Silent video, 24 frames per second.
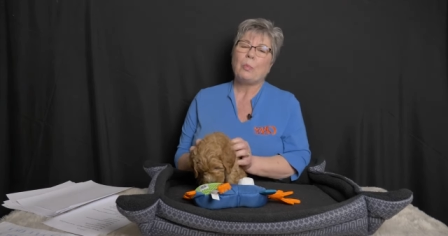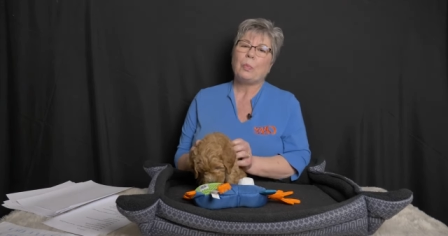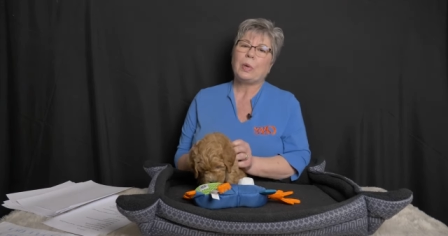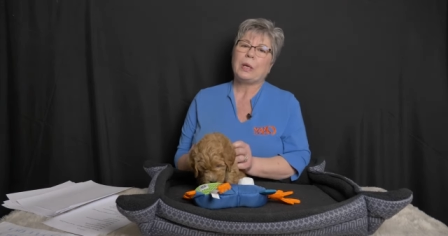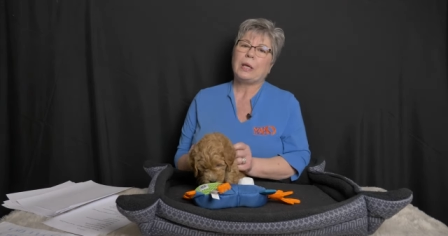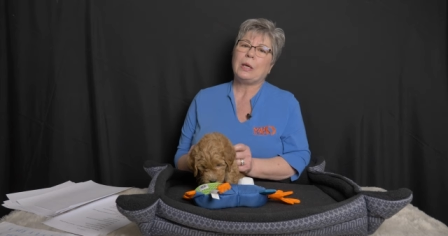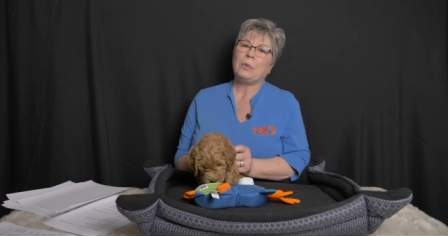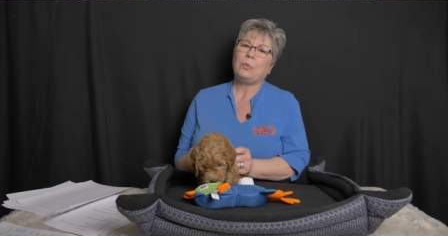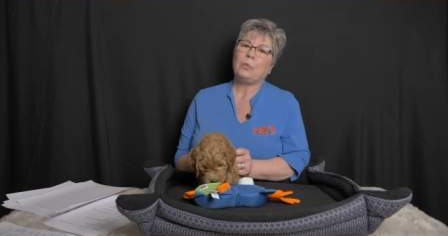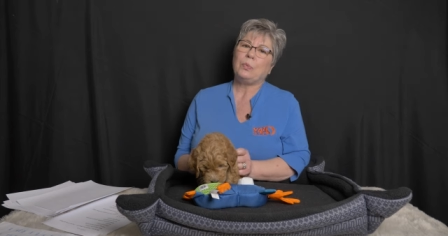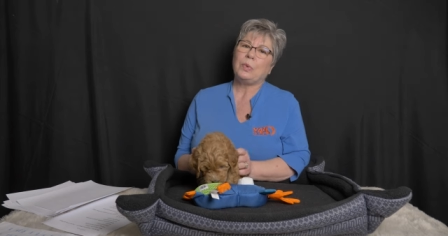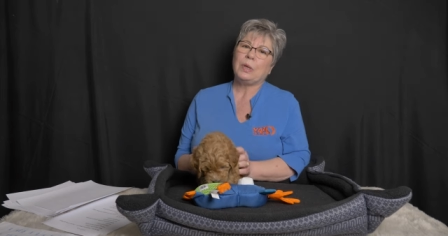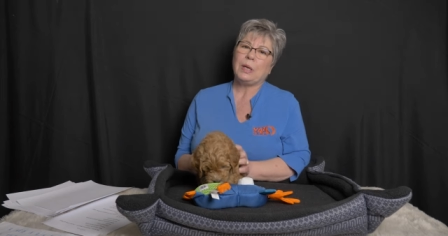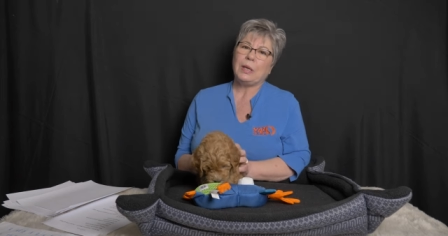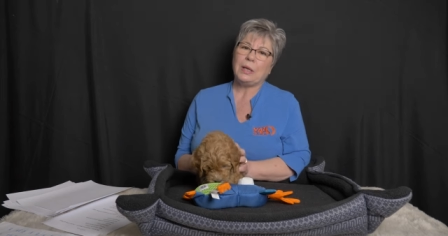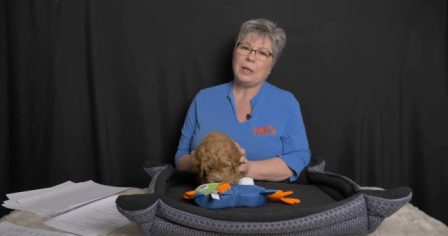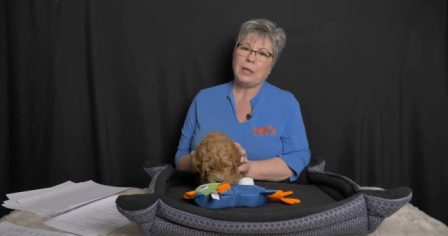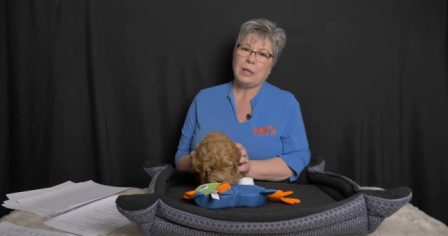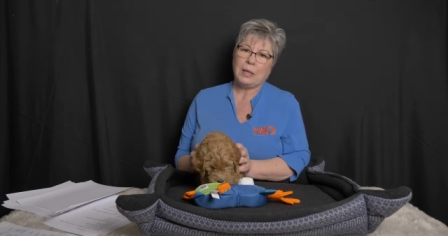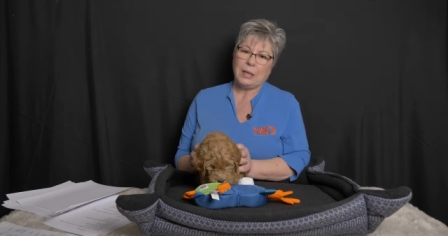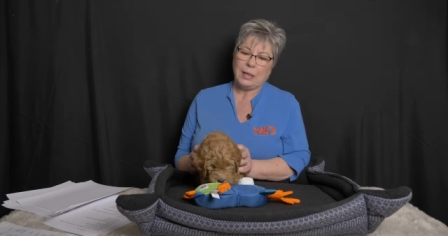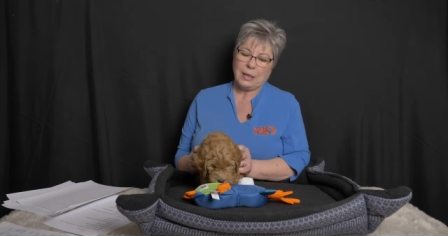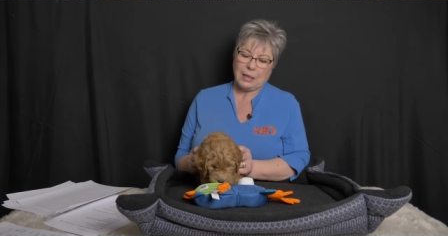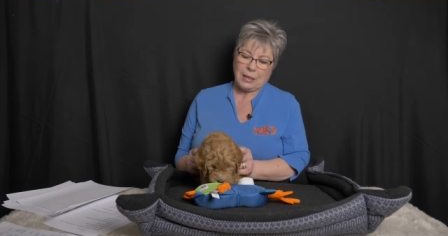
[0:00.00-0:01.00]
but he
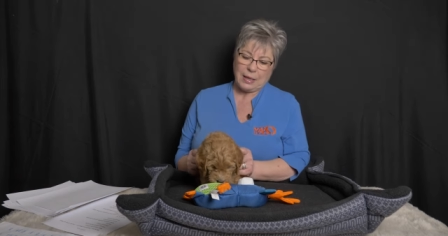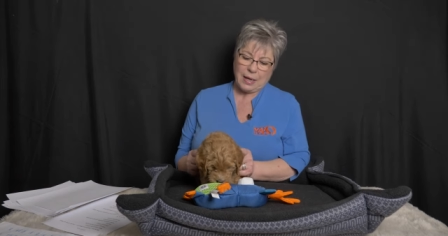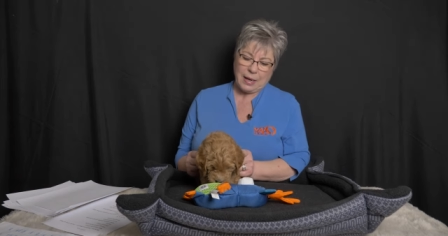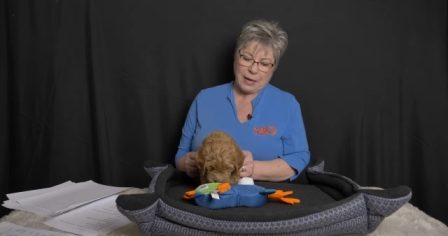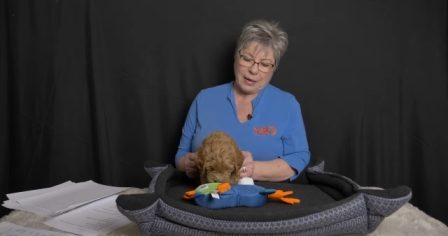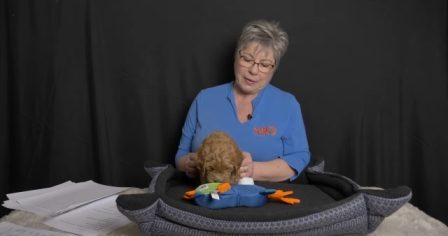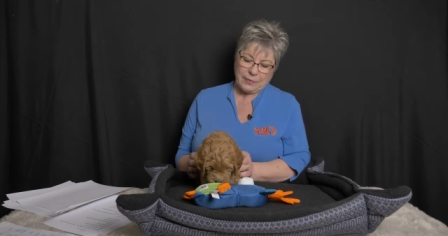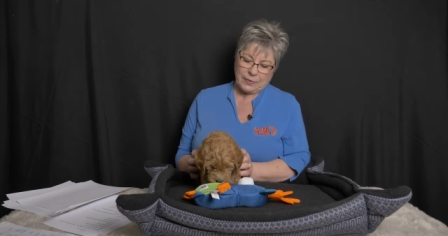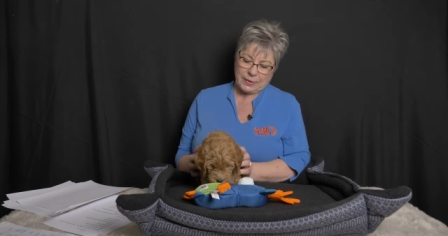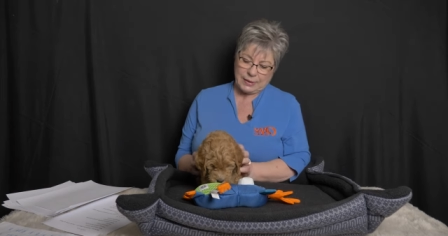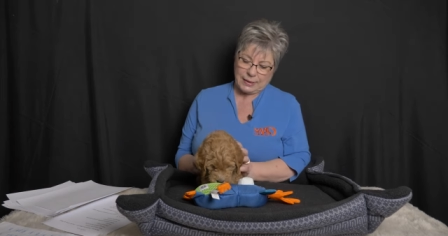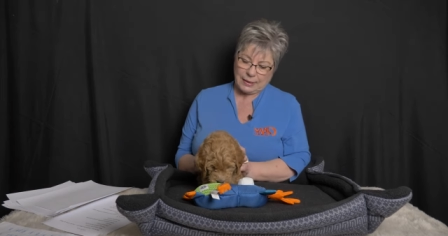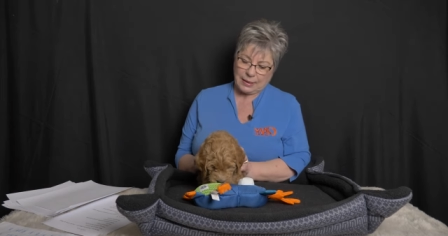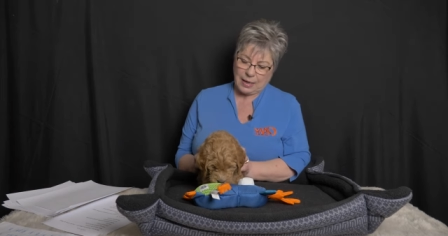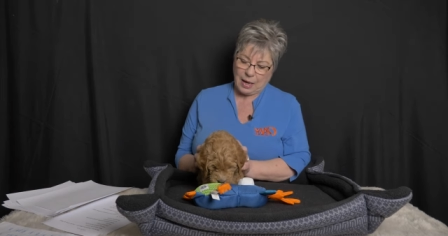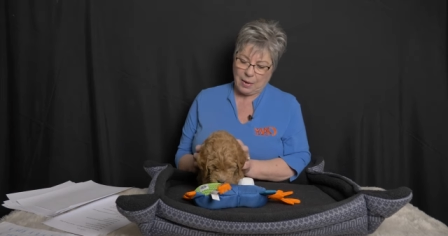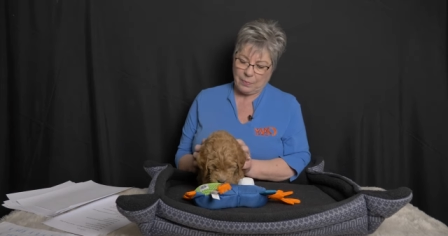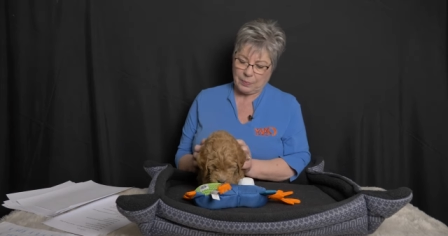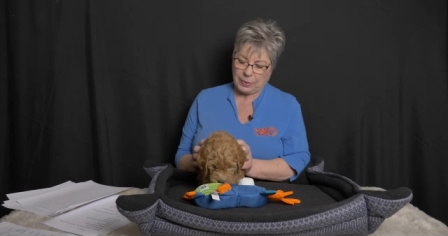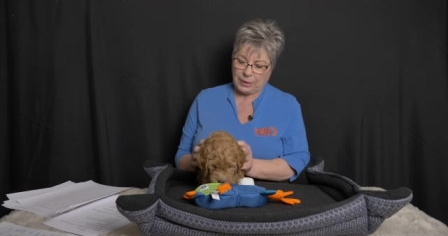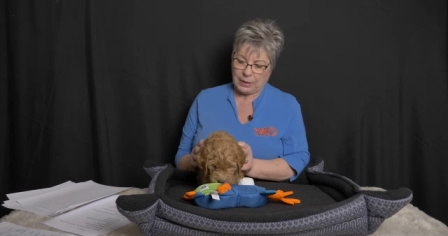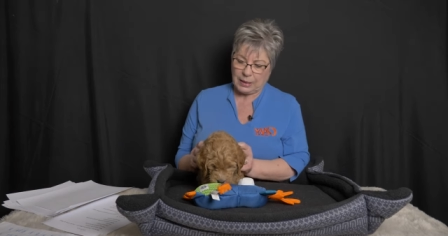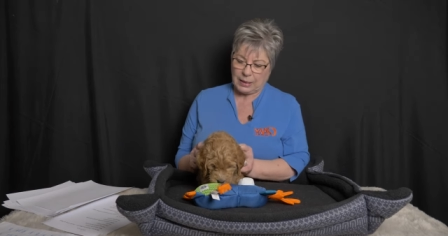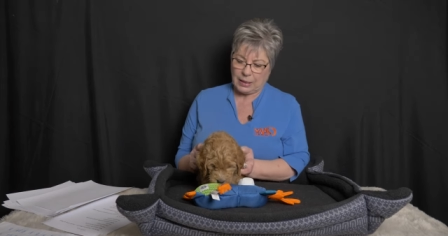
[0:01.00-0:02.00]
really loves the
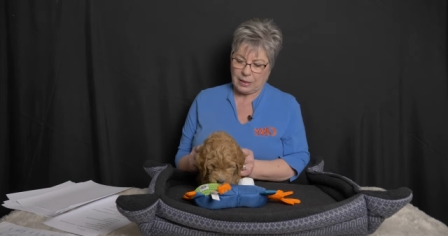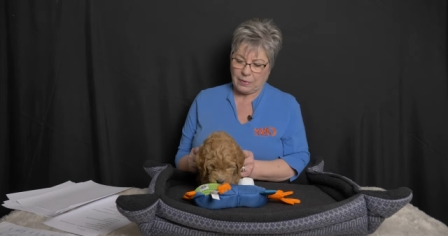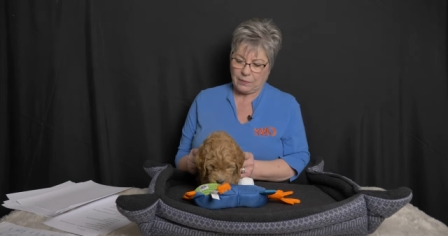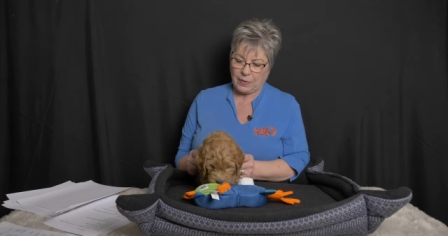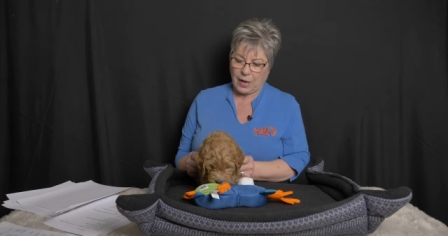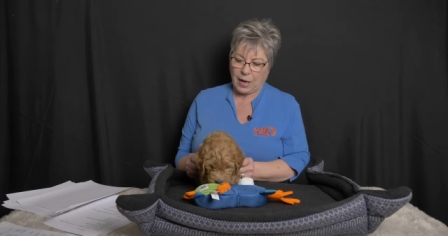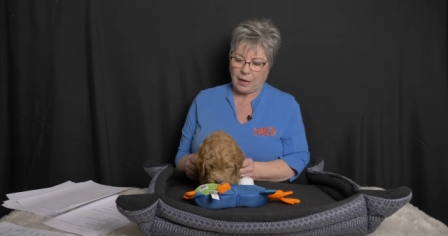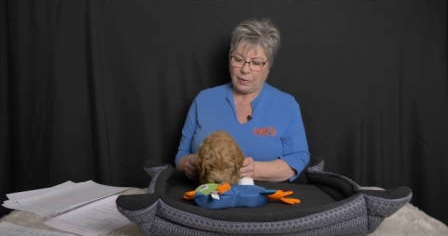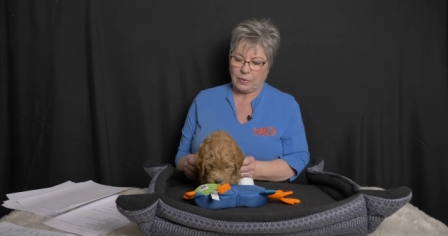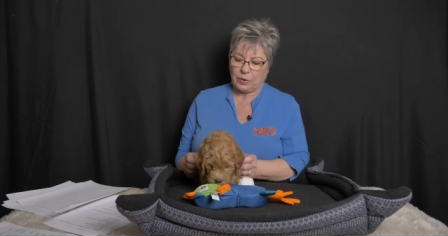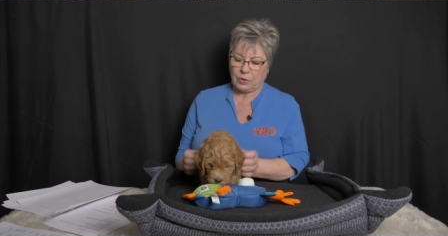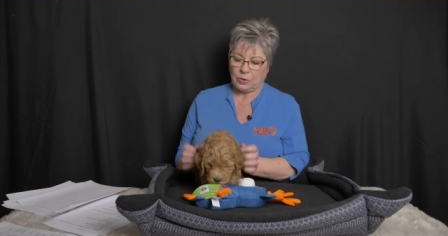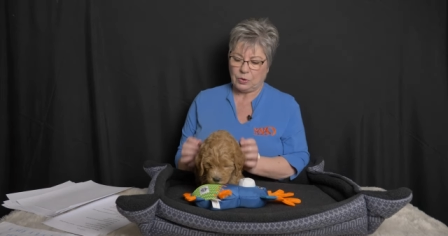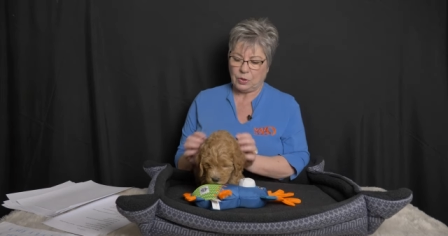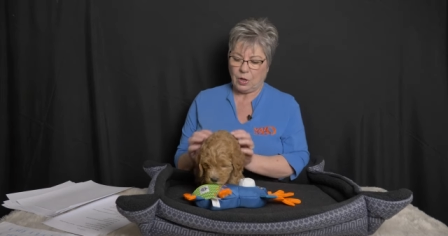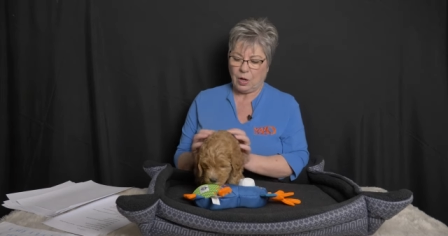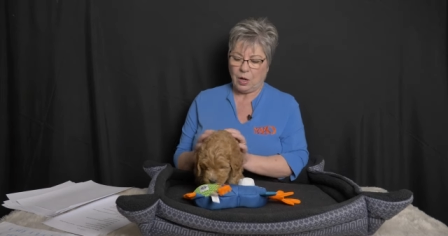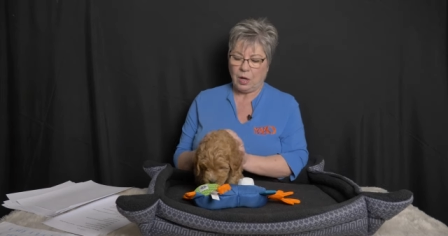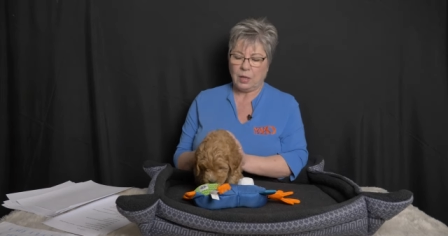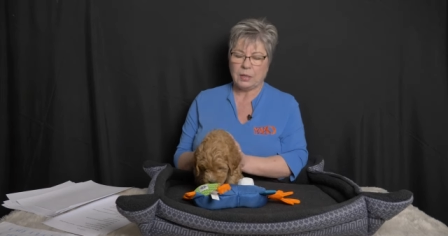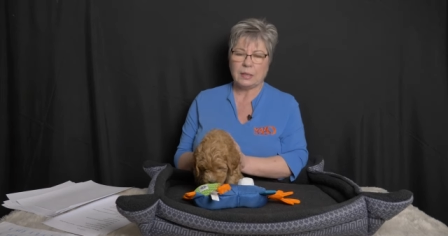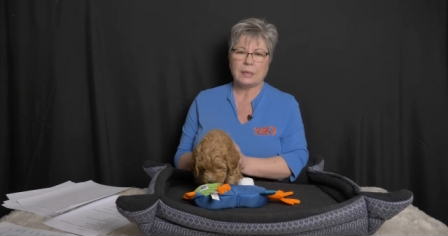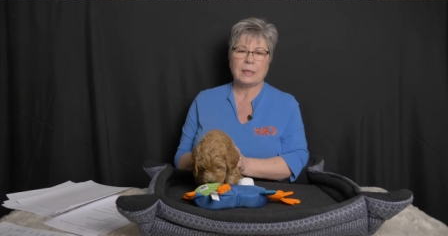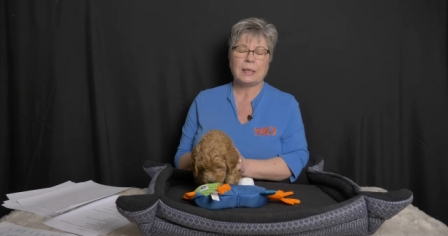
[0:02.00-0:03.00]
company of other
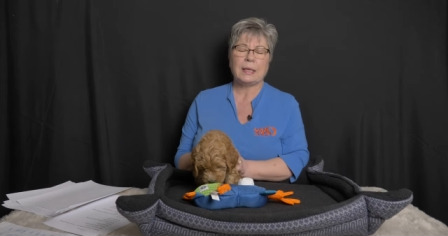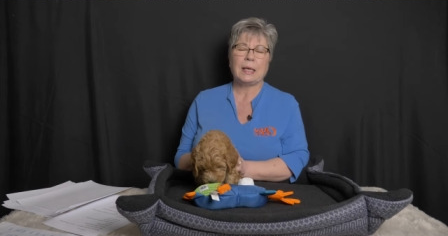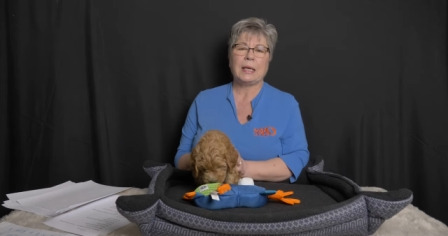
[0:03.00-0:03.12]
dogs.